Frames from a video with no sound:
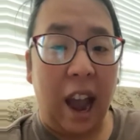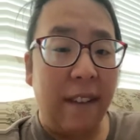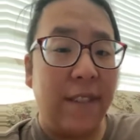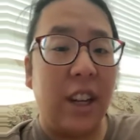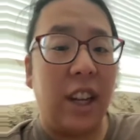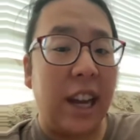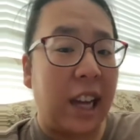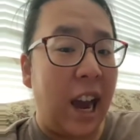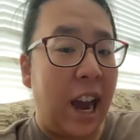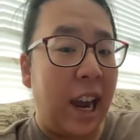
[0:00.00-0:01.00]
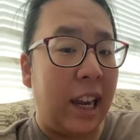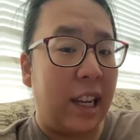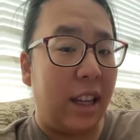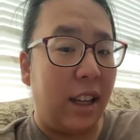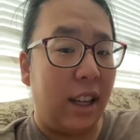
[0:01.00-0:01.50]
I feel like
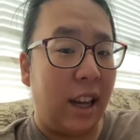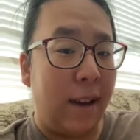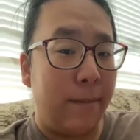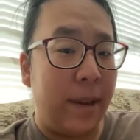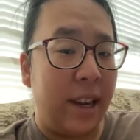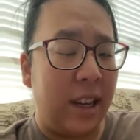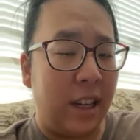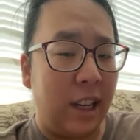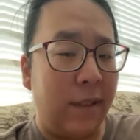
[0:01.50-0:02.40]
I have been,